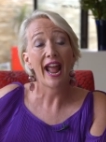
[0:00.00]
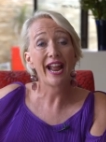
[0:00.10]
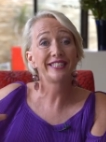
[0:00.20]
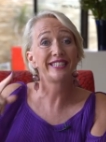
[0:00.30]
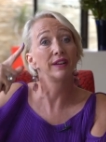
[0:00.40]

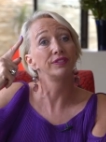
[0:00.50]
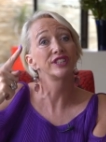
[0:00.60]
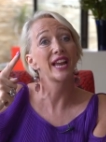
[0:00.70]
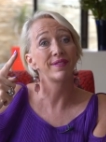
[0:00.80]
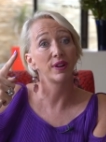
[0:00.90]
instead of
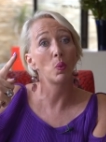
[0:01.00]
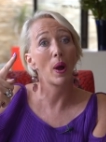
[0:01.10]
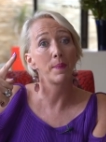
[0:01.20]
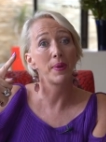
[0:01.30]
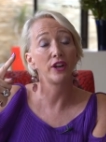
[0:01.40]
just having
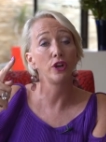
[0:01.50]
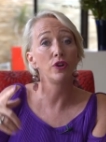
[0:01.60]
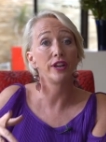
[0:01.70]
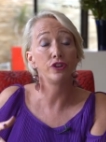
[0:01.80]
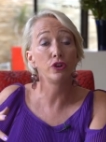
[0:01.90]
one big unit.